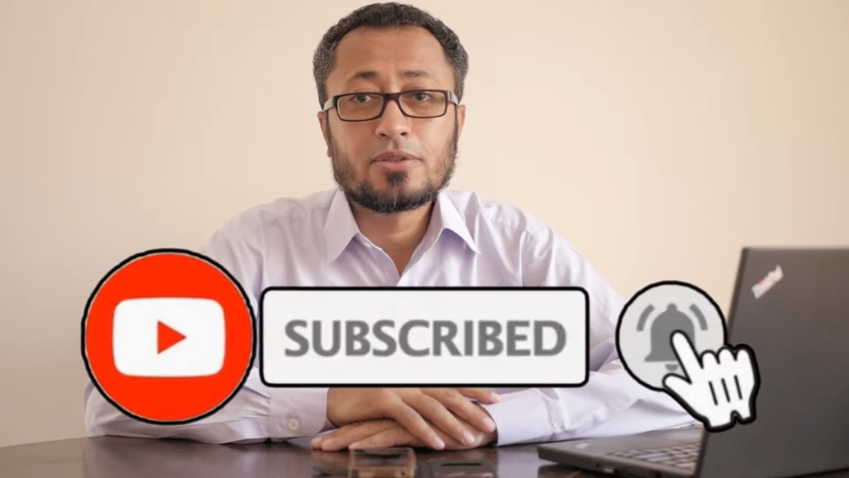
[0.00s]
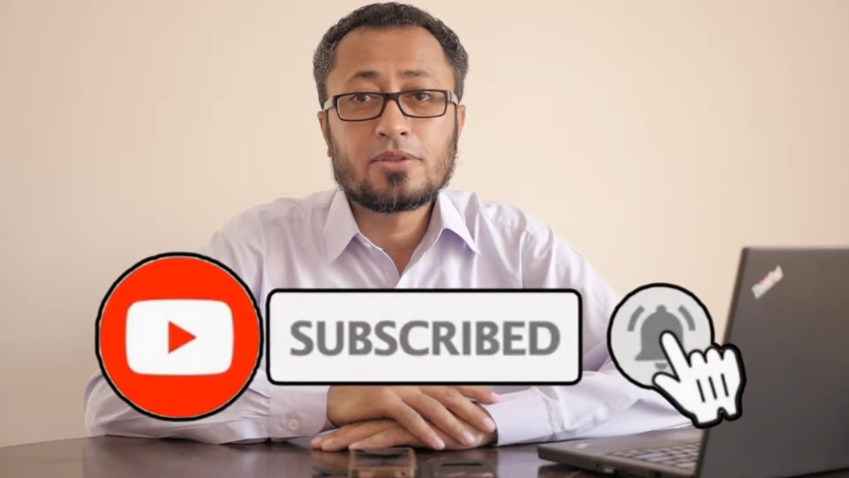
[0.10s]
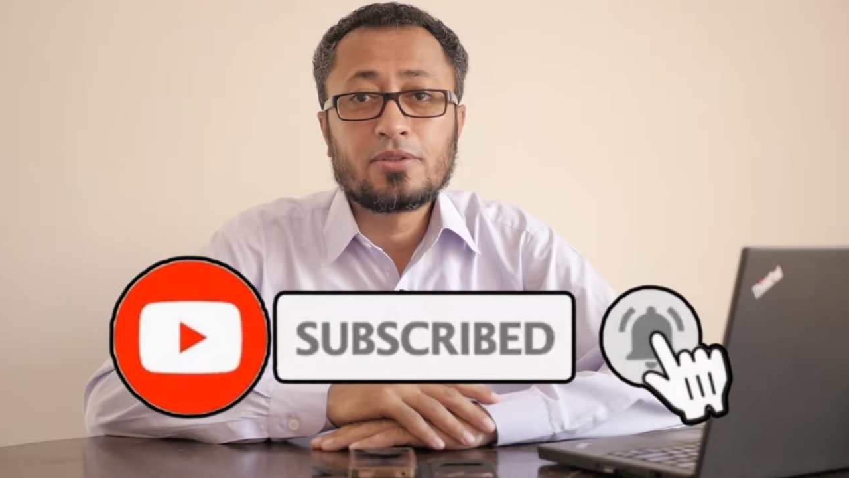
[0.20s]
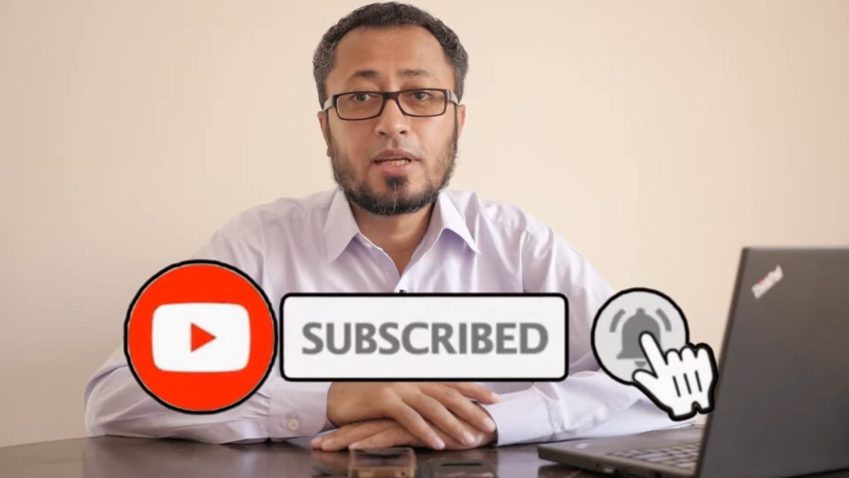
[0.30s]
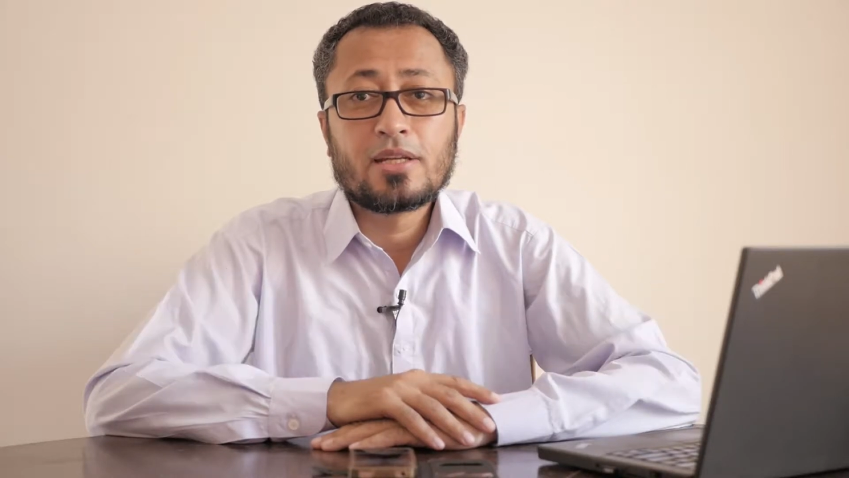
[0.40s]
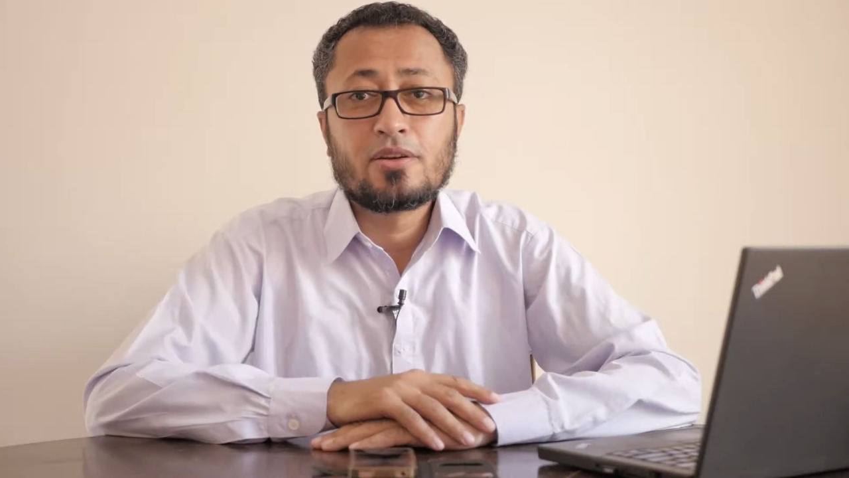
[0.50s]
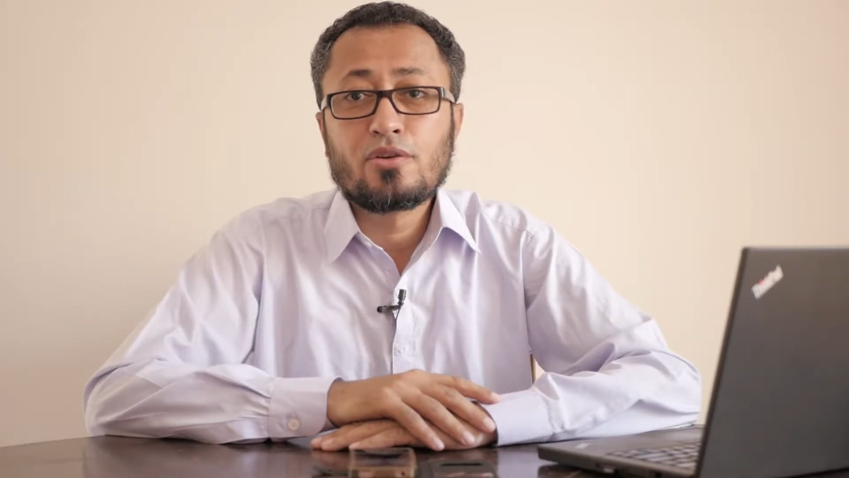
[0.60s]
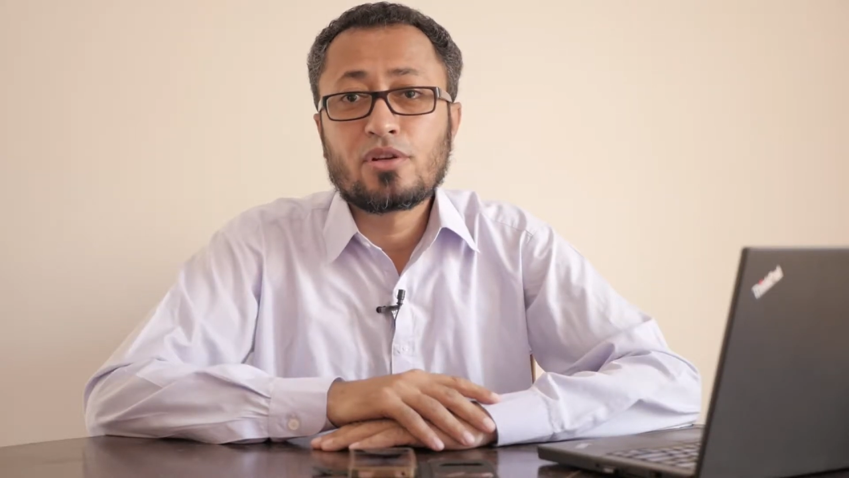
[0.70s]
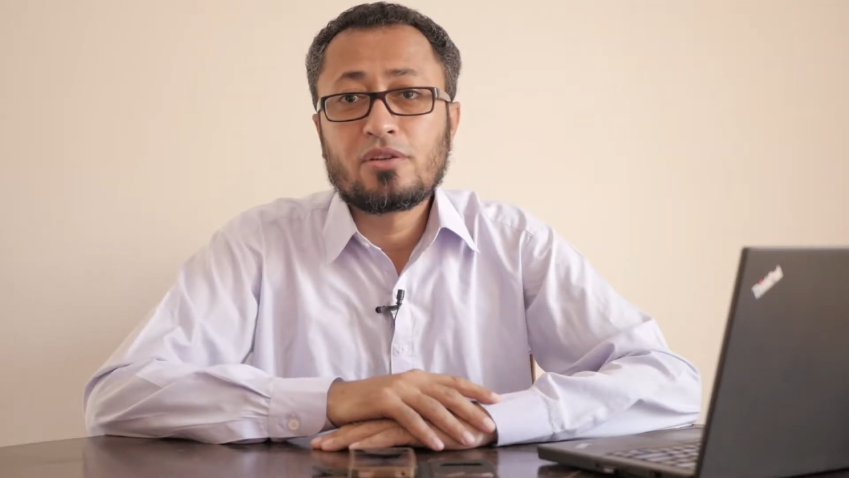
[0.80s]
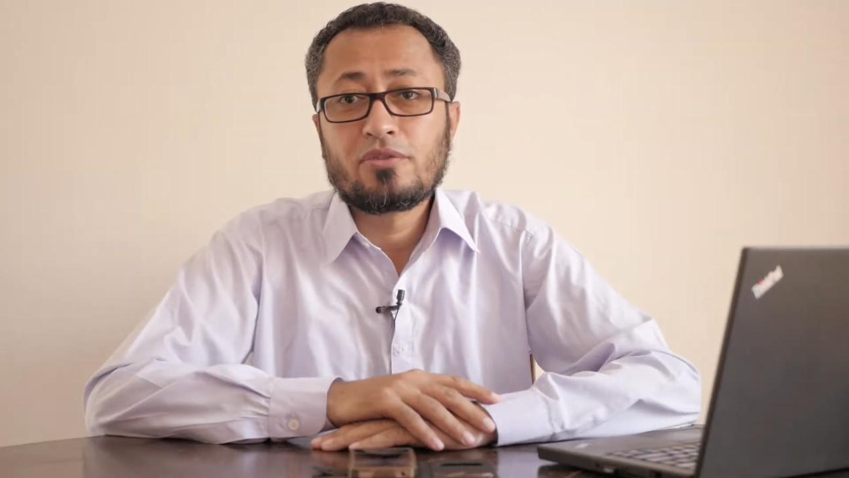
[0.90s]
so you get a
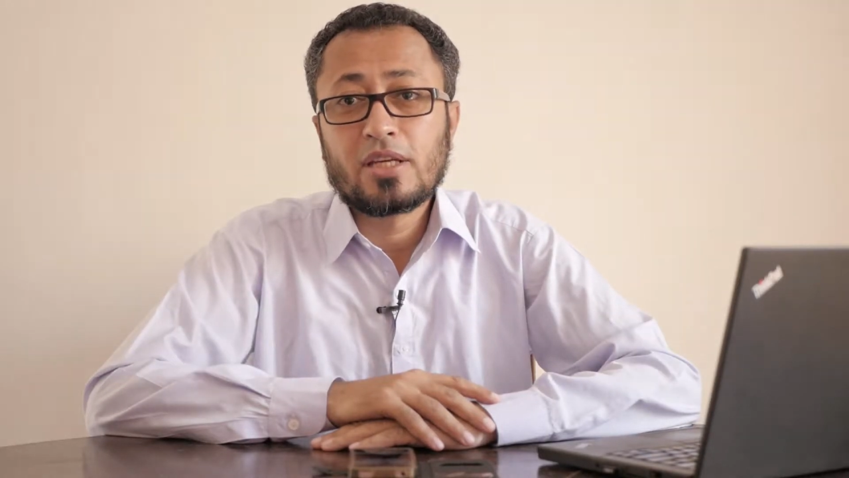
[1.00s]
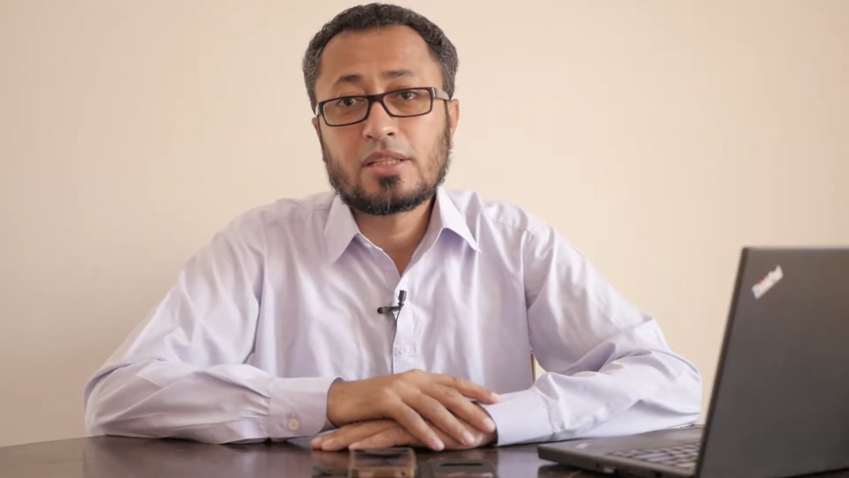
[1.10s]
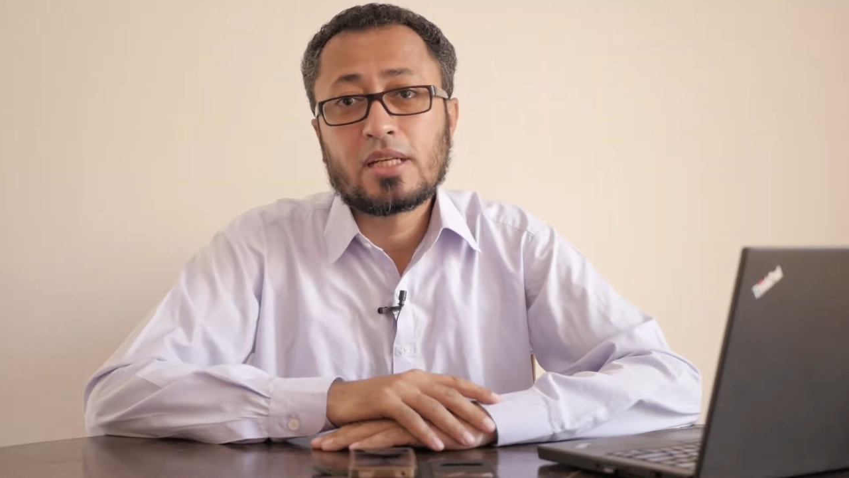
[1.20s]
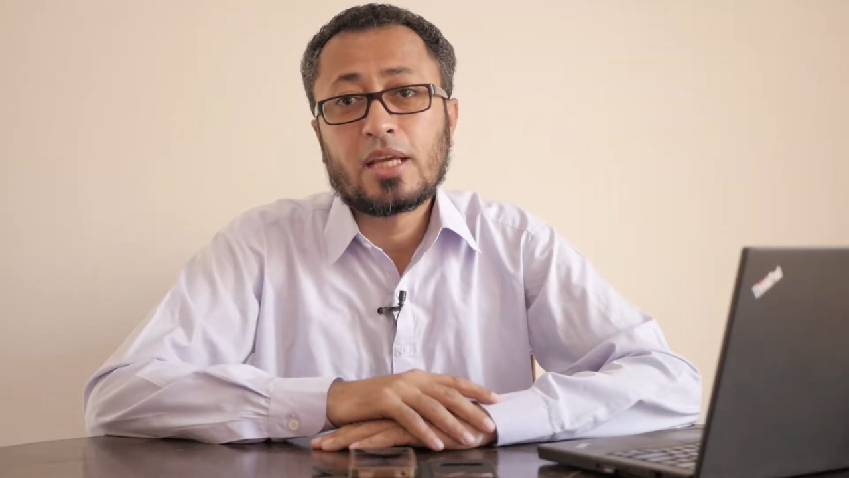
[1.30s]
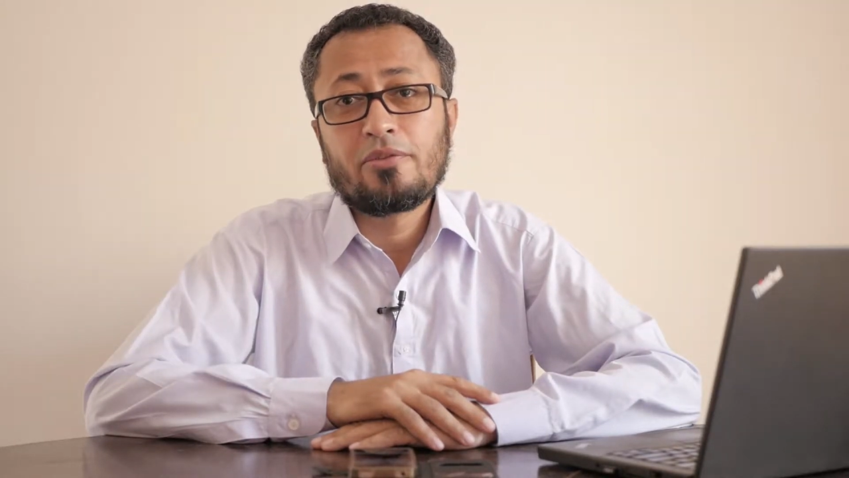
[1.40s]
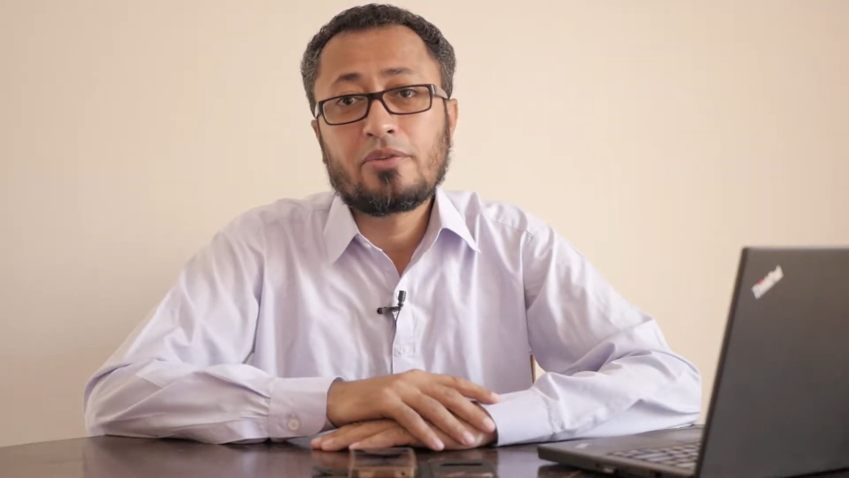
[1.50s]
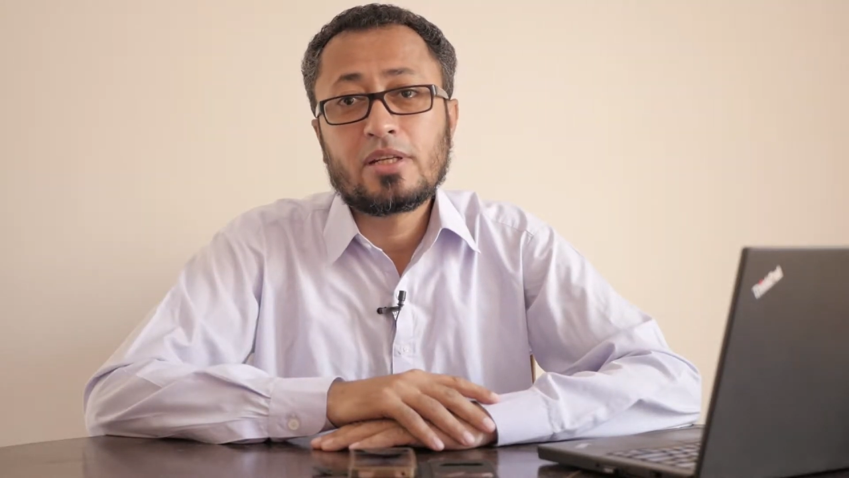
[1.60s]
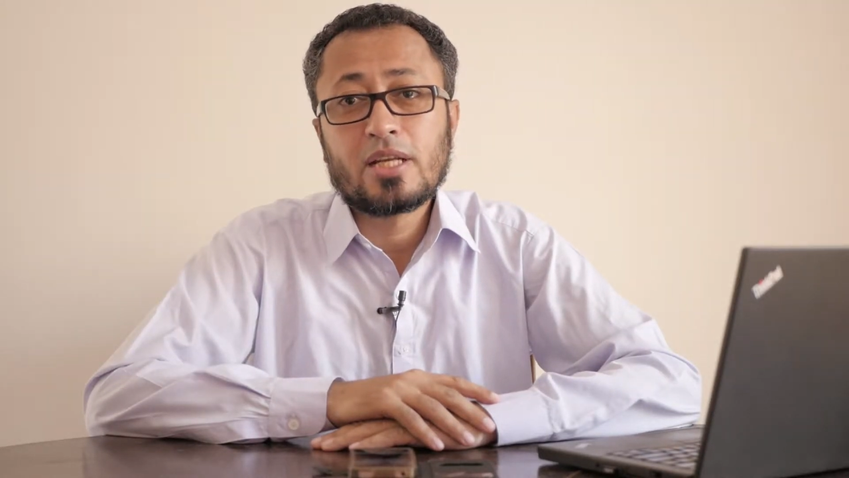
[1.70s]
notification every